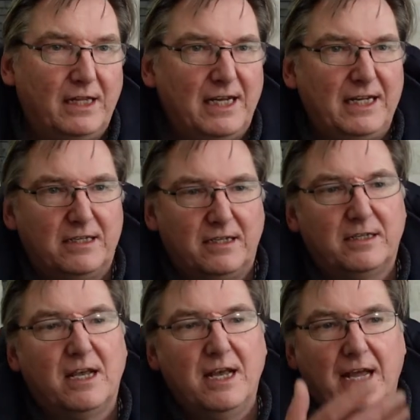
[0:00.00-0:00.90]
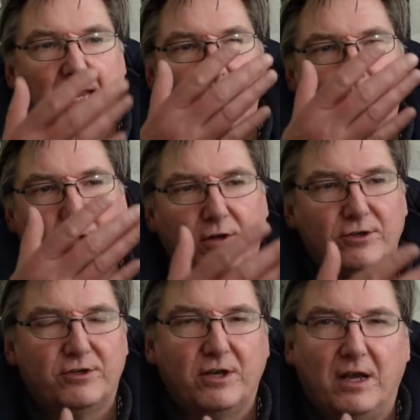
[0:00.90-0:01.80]
litres, it
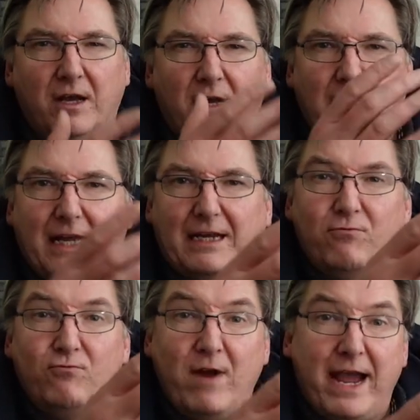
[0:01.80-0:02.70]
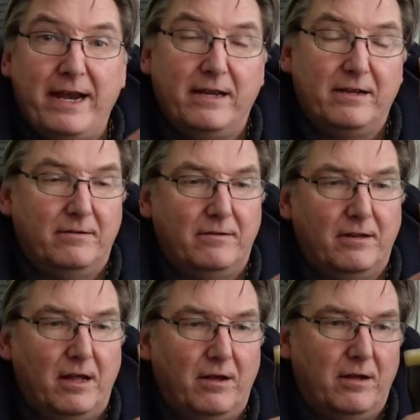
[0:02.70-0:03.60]
was like a red,
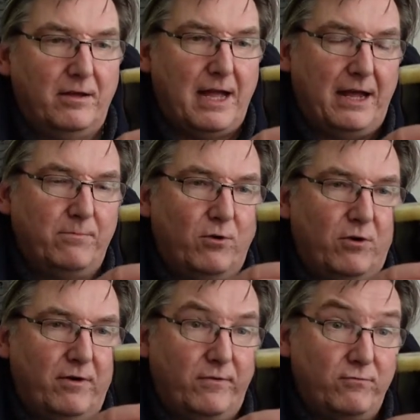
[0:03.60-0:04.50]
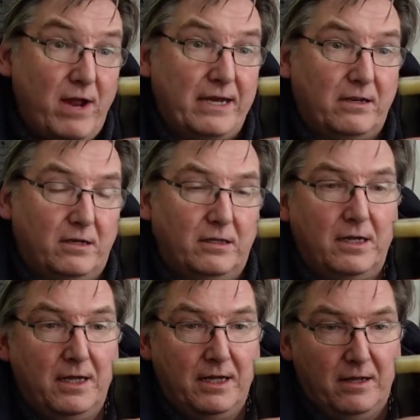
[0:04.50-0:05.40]
had more of a red colour
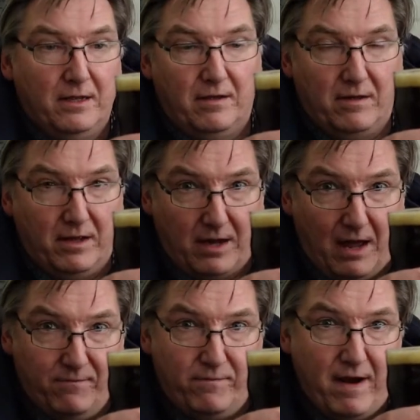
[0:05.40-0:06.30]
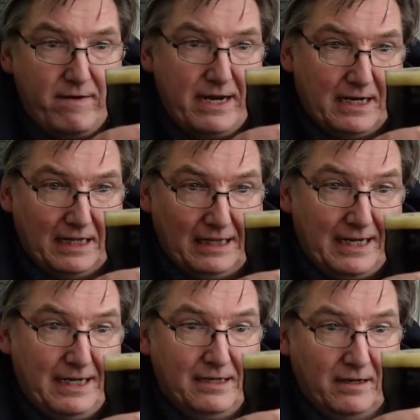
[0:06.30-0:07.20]
and very
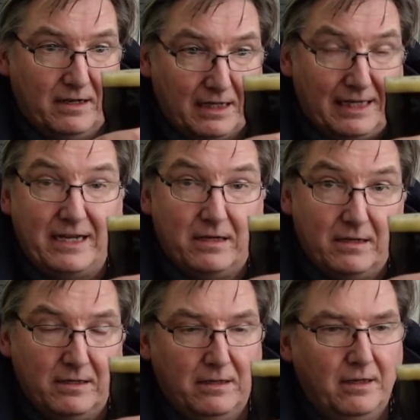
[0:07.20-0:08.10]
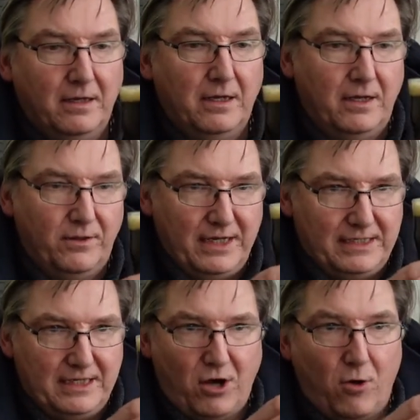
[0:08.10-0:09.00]
clear.
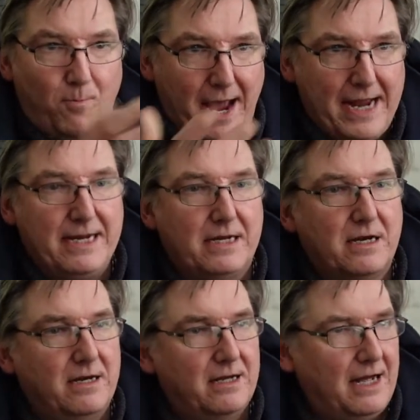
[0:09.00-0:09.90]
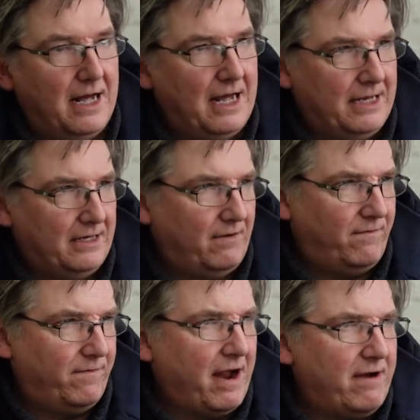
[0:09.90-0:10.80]
This is opaque and
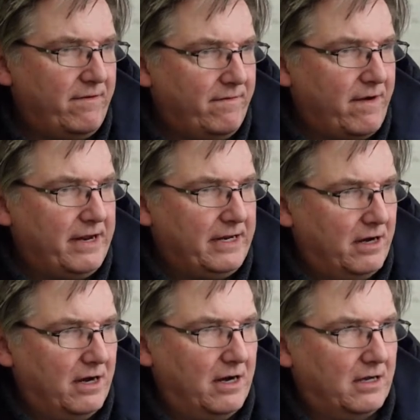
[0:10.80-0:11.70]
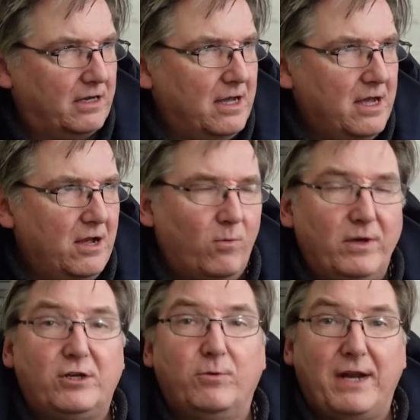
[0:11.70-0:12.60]
very, very dark,
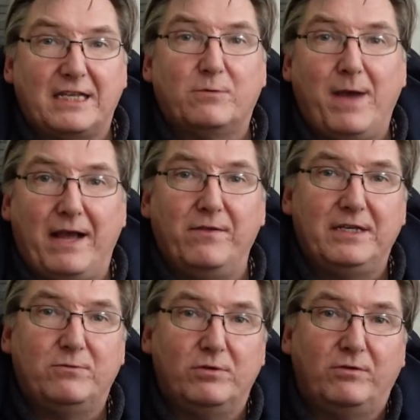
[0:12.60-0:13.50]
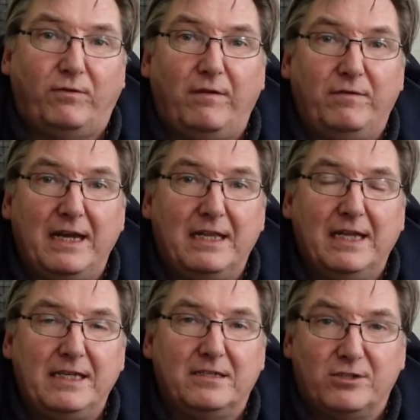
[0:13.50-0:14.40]
which you would expect. This was 15
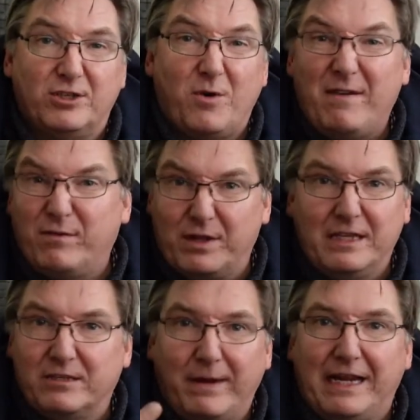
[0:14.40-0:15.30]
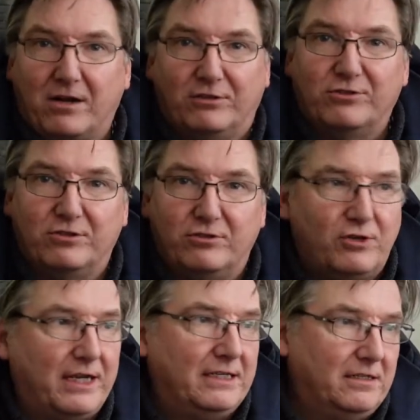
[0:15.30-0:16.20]
litres, so everything's been
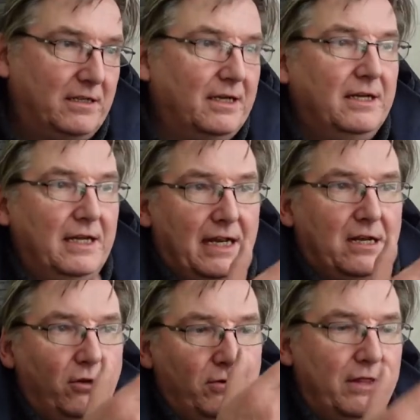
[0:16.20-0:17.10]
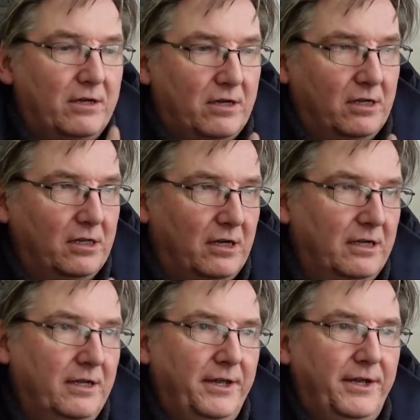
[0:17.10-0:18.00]
concentrated, including the colour.
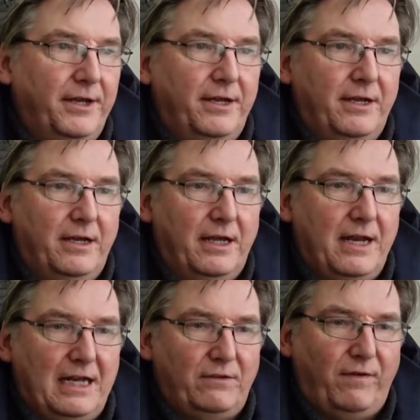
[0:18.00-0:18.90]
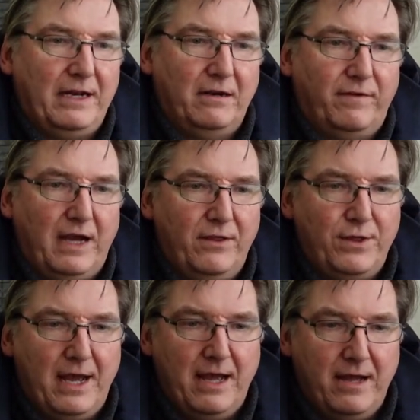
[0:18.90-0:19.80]
A nice finger of head
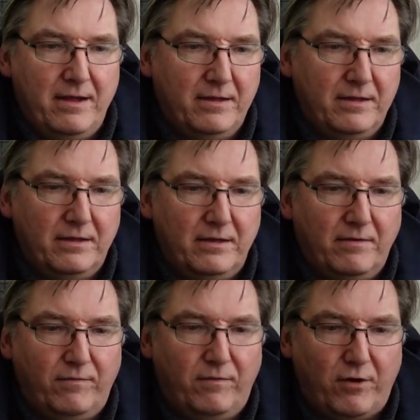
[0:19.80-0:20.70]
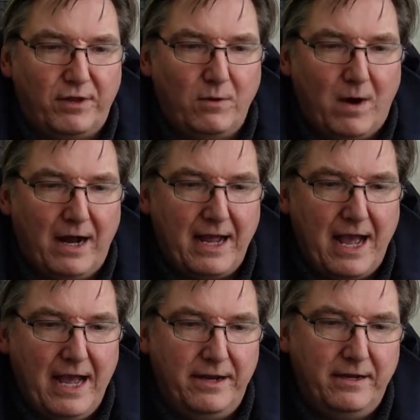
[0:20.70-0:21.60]
there, frothy white
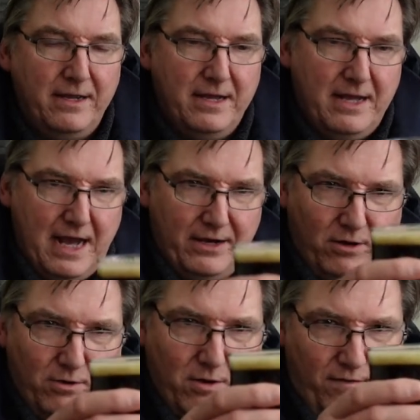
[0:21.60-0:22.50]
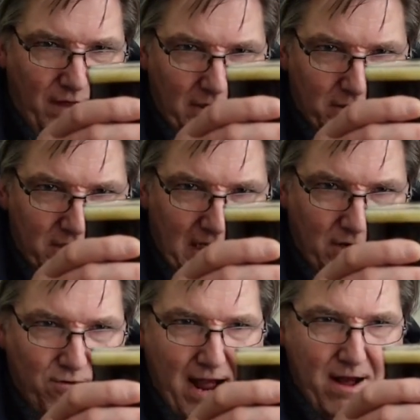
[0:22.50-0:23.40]
head. I don't know if that'll stick
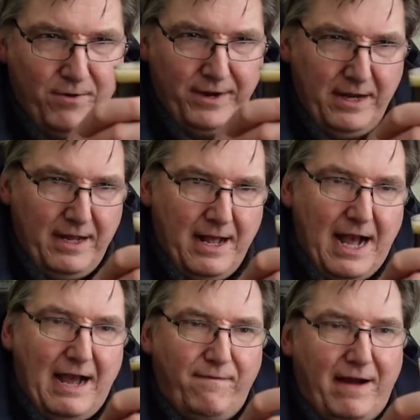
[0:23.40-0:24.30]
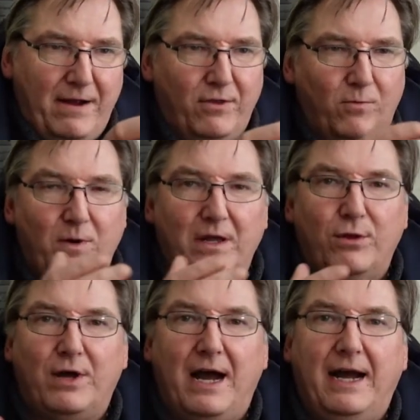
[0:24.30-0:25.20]
around. I find that
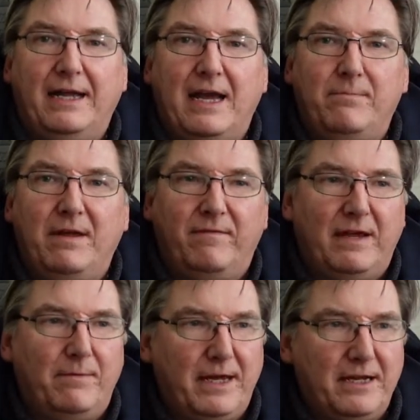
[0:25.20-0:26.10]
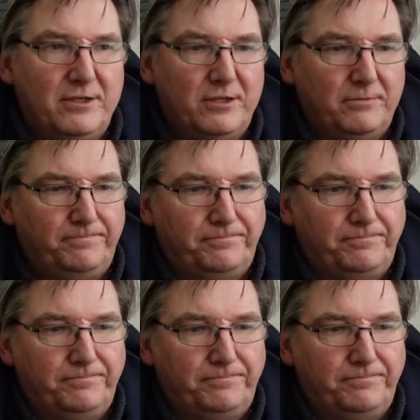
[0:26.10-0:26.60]
with high ABV beers